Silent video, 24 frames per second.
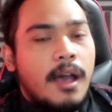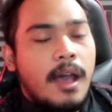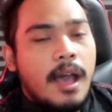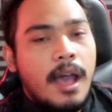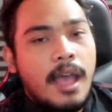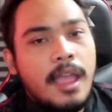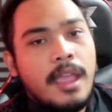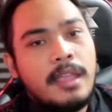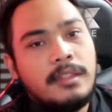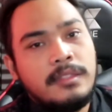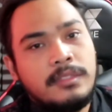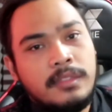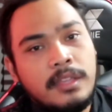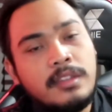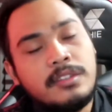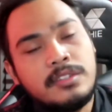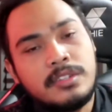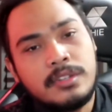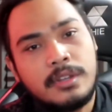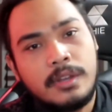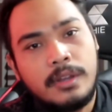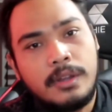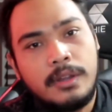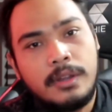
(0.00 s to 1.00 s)
I
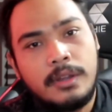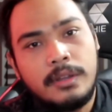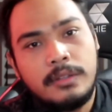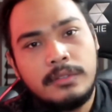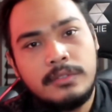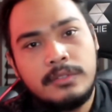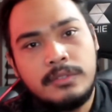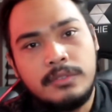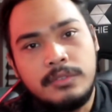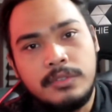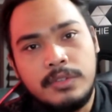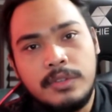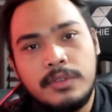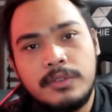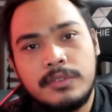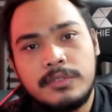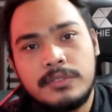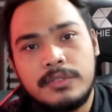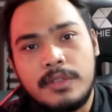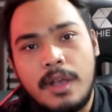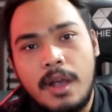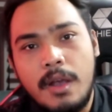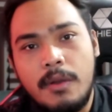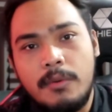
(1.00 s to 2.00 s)
teach her to
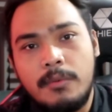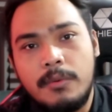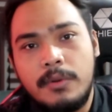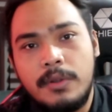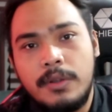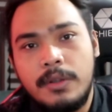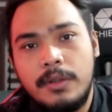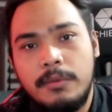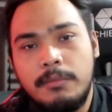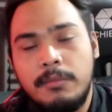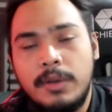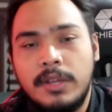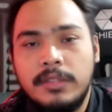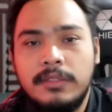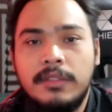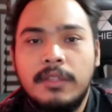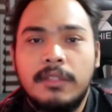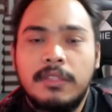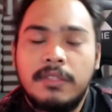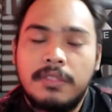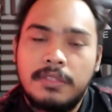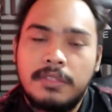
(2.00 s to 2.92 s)
use our mother